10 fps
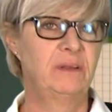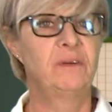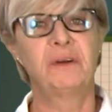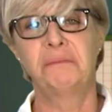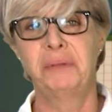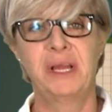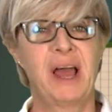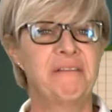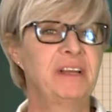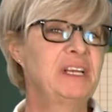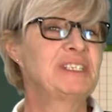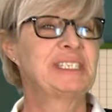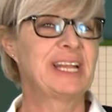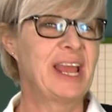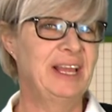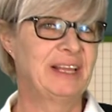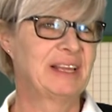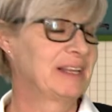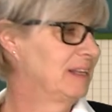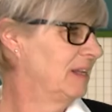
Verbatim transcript: you could be having a steak